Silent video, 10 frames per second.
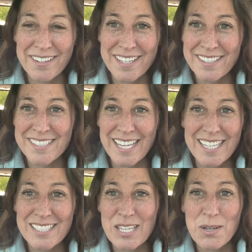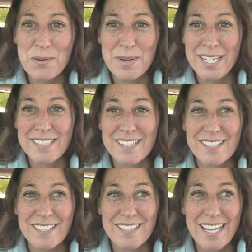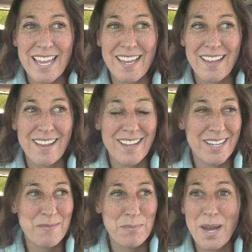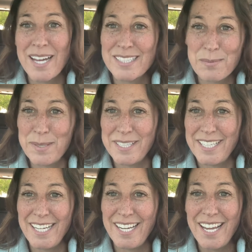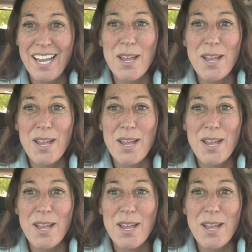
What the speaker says: There's like so much that in possibility,